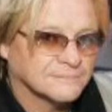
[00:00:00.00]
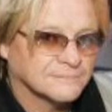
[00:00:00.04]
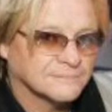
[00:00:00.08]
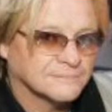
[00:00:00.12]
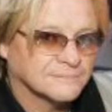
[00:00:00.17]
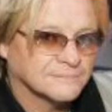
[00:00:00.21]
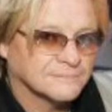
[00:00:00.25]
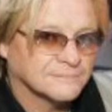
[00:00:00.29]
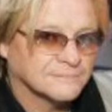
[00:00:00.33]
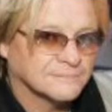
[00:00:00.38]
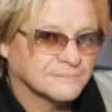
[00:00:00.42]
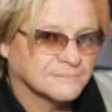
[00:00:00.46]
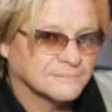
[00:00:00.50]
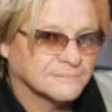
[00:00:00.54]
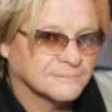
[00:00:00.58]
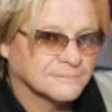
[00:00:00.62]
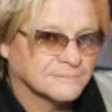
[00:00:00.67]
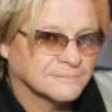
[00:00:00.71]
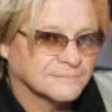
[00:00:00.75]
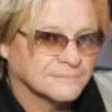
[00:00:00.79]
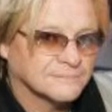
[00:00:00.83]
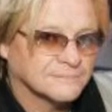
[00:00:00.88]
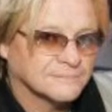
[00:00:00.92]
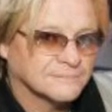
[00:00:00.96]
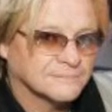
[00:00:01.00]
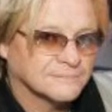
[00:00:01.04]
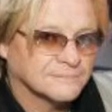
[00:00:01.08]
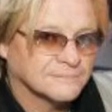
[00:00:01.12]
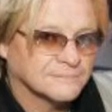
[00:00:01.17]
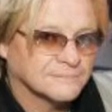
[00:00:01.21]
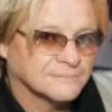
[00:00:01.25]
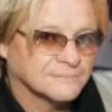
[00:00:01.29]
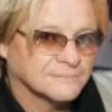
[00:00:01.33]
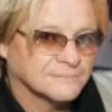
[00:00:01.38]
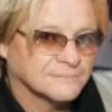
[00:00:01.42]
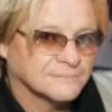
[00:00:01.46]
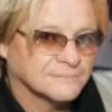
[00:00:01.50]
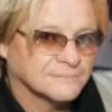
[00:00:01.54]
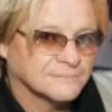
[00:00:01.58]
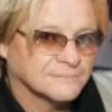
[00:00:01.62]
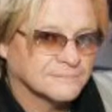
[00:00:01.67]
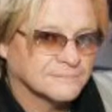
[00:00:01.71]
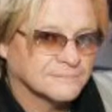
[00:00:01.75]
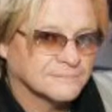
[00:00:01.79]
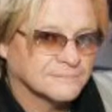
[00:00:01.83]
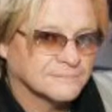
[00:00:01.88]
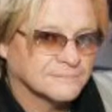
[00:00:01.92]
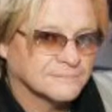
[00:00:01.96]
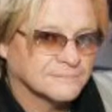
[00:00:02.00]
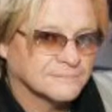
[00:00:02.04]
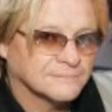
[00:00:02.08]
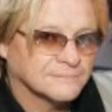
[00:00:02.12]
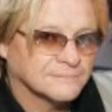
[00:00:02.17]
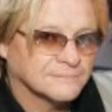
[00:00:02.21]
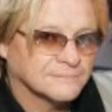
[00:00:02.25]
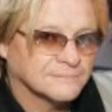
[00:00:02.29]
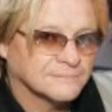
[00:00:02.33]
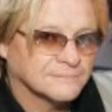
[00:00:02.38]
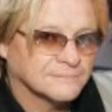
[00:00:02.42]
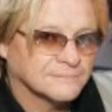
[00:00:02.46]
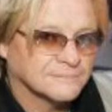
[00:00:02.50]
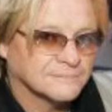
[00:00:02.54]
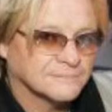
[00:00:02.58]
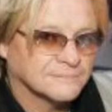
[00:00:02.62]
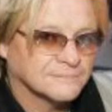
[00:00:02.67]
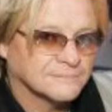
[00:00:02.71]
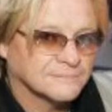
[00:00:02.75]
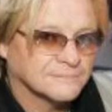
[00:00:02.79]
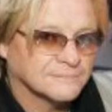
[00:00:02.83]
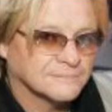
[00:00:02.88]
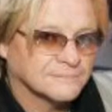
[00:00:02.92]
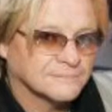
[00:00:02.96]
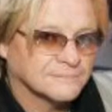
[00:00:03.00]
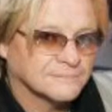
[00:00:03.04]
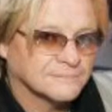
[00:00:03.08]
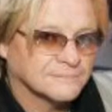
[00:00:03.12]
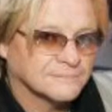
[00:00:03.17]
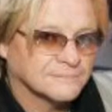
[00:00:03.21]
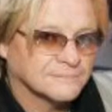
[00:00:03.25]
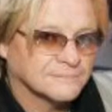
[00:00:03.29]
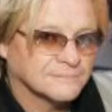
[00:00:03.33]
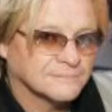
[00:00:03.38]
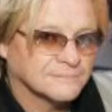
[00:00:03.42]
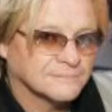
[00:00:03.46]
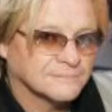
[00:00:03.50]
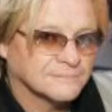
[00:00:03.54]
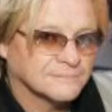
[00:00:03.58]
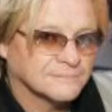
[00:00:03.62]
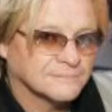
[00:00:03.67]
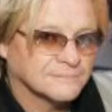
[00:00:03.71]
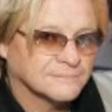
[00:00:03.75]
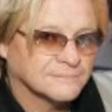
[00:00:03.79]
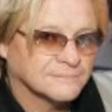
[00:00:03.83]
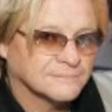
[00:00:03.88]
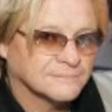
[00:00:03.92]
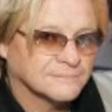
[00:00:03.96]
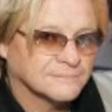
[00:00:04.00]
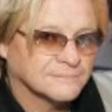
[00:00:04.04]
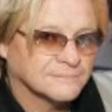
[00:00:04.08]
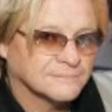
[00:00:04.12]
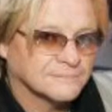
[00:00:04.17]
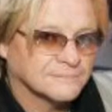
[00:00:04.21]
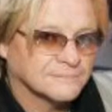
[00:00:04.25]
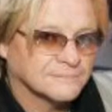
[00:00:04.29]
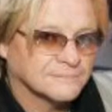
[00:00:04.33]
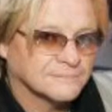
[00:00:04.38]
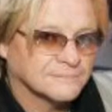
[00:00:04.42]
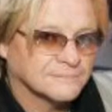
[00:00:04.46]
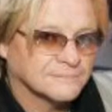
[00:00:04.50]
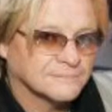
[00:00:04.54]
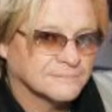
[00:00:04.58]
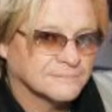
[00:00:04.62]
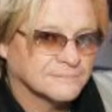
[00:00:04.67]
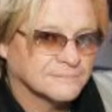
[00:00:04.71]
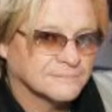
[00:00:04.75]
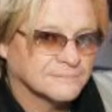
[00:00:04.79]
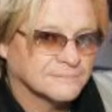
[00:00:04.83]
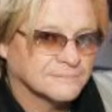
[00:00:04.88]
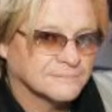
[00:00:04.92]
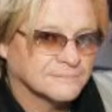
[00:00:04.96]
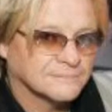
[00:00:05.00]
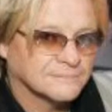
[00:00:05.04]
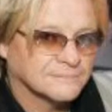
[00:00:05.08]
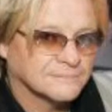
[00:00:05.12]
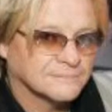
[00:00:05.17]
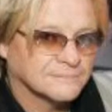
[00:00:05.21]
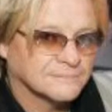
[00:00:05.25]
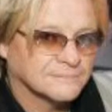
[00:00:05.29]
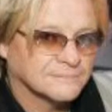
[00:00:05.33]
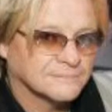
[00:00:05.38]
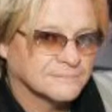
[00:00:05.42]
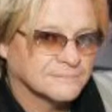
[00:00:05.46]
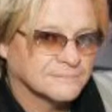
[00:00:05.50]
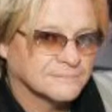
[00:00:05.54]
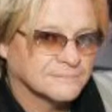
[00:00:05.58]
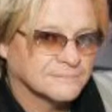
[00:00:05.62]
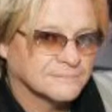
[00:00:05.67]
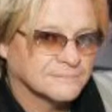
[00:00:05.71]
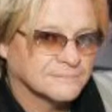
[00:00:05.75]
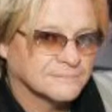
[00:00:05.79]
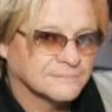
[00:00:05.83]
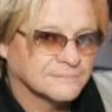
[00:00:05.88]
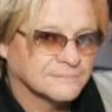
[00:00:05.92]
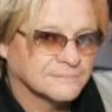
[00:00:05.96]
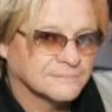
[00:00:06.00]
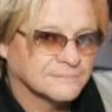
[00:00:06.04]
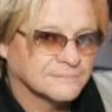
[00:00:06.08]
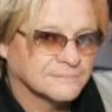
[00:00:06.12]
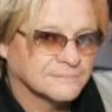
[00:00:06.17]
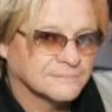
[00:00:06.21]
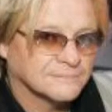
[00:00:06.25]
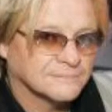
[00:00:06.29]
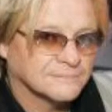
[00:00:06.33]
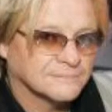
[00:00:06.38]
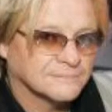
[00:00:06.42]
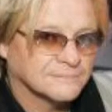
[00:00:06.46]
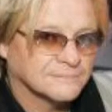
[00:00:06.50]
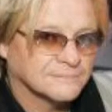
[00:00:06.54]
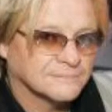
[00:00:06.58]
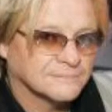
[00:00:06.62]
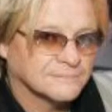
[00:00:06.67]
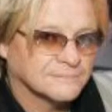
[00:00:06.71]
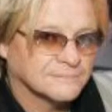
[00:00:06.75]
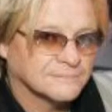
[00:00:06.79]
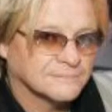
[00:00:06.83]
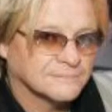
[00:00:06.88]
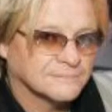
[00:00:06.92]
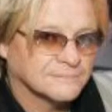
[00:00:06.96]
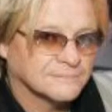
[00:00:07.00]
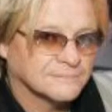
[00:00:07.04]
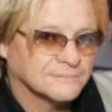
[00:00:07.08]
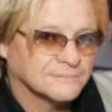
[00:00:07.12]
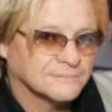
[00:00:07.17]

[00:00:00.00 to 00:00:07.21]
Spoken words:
This is a still picture; no speech is visible.